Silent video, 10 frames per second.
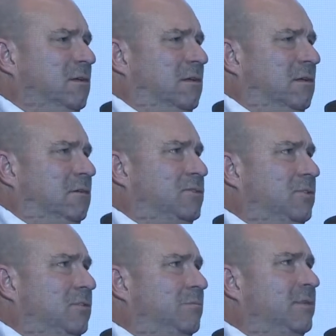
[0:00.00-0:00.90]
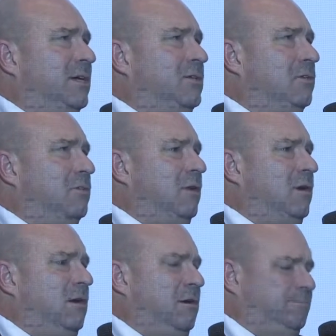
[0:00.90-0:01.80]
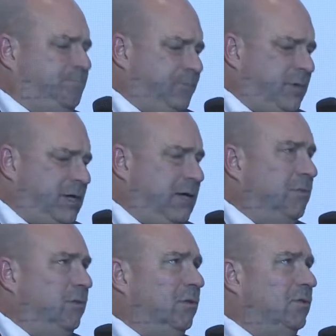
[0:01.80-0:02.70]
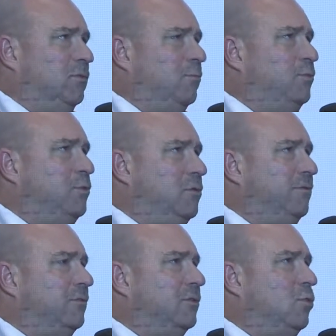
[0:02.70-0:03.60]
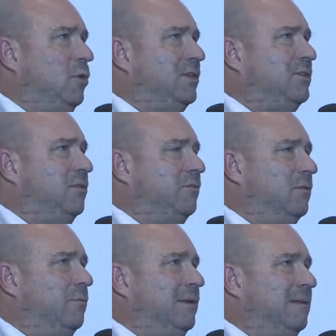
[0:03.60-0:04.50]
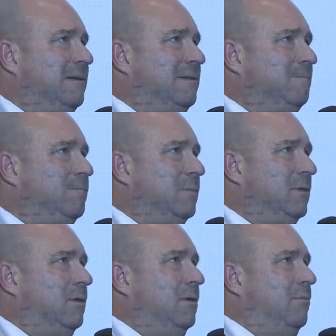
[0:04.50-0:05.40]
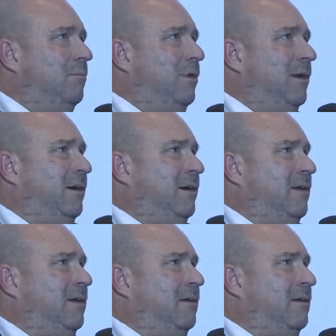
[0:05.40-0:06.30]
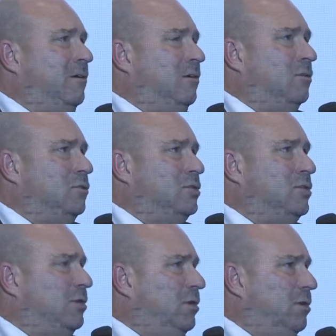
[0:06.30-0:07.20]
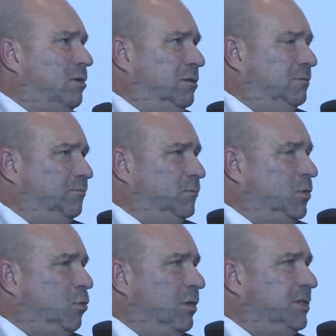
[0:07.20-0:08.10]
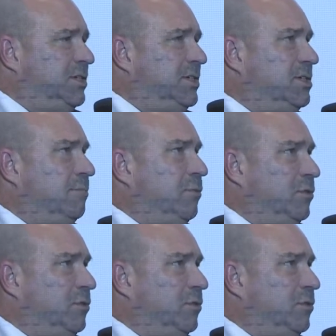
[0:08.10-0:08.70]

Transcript: assume that you are able to prove the quality of your building by a good quality system, but